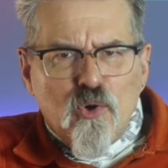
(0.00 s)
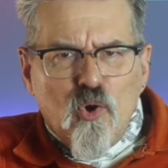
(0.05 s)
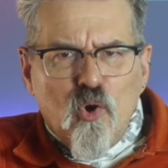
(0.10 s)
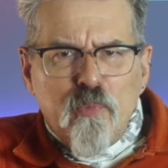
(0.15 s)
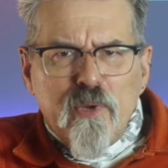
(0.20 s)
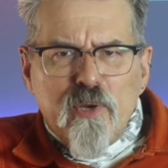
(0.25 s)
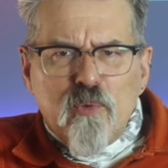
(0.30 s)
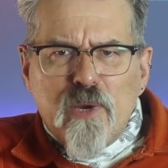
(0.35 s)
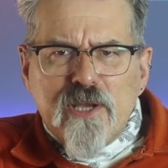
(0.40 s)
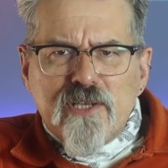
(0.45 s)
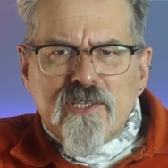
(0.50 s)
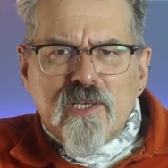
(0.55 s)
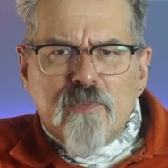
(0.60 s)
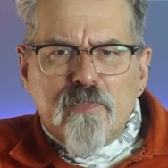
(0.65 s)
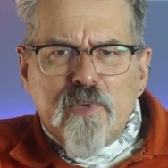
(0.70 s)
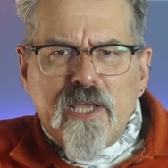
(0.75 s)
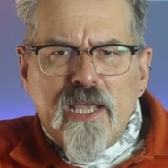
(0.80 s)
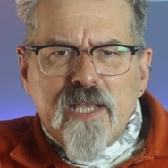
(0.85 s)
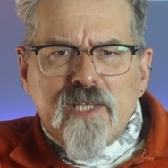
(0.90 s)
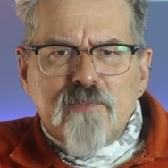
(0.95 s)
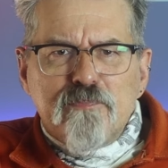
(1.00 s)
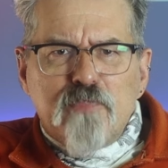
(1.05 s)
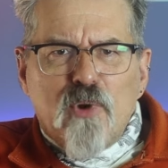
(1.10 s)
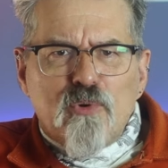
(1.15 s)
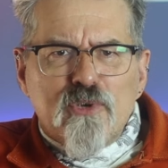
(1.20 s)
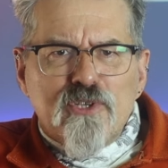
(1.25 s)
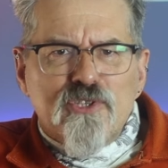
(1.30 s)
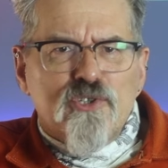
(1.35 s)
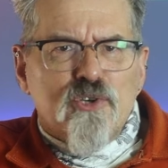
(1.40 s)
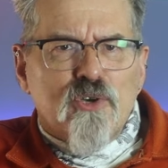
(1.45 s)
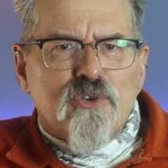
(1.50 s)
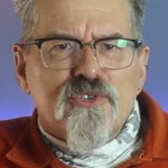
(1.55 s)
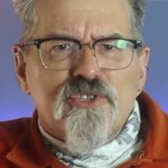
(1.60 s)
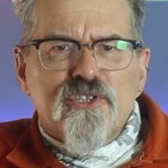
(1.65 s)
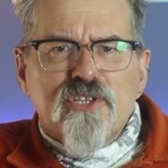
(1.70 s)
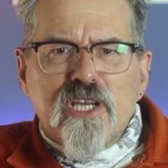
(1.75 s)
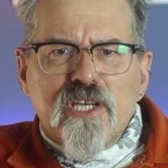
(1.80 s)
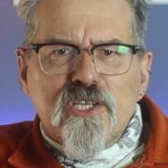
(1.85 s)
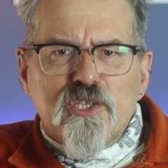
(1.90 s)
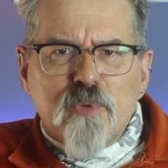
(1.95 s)
Corbyn went up against Boris
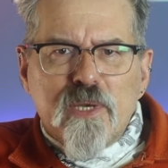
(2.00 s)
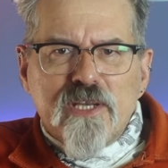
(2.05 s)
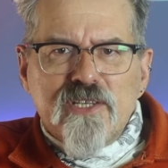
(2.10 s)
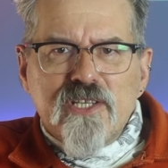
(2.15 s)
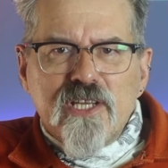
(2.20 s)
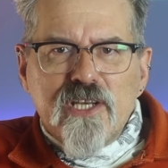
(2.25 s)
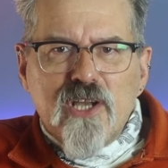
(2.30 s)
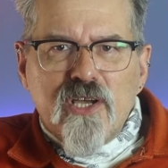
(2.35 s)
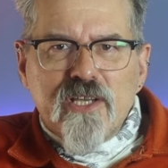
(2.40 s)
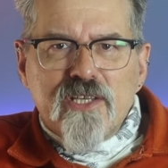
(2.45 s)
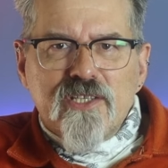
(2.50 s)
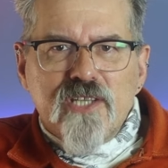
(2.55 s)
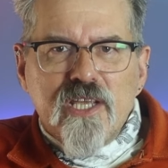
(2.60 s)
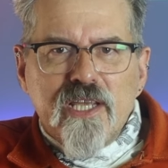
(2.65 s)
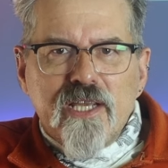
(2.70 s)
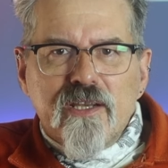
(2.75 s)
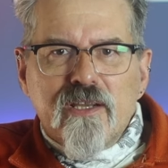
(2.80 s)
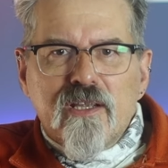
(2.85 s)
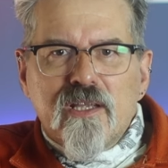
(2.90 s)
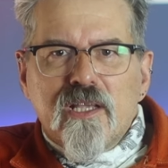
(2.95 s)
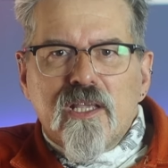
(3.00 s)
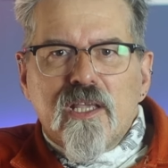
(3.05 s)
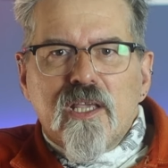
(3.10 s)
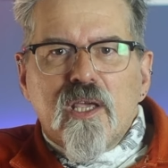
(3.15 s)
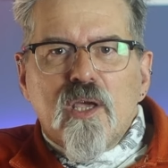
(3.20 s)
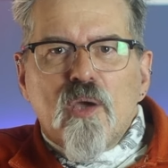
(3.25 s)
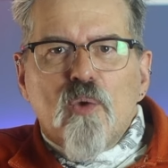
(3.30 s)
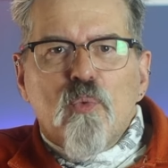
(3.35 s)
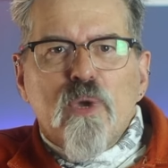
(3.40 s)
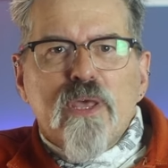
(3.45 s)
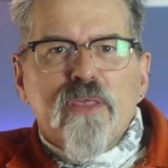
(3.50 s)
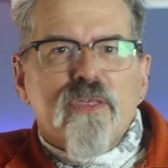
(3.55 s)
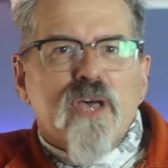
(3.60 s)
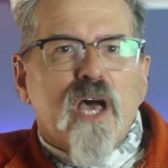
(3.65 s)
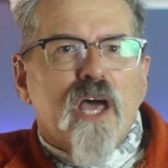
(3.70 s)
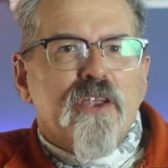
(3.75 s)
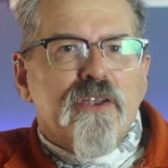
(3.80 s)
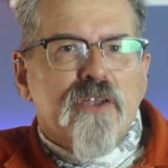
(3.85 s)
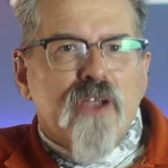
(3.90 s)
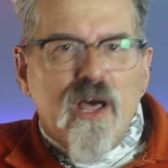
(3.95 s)
Johnson in 2019 with
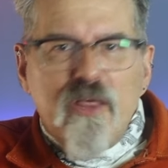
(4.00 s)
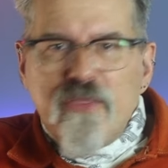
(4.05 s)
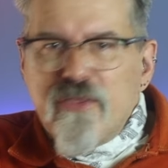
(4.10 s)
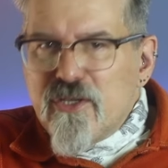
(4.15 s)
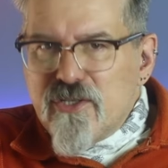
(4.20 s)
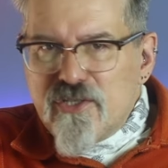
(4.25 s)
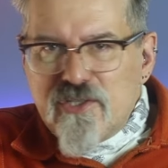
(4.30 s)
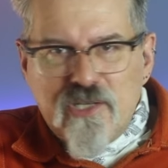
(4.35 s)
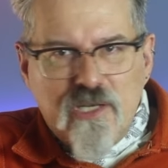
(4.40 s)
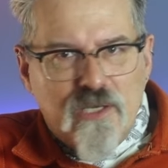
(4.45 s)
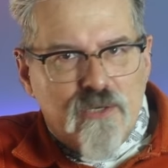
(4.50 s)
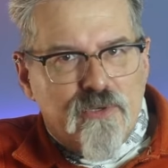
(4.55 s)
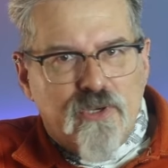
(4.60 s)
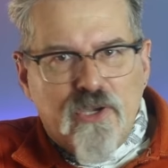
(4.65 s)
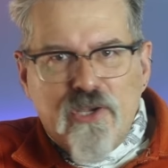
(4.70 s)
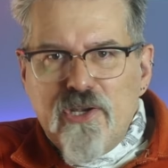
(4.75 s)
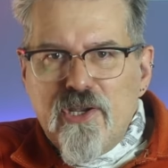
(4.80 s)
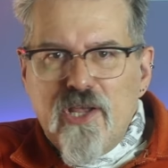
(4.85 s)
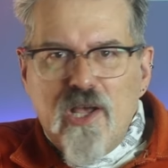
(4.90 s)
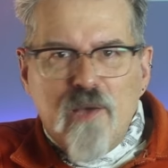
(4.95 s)
another slogan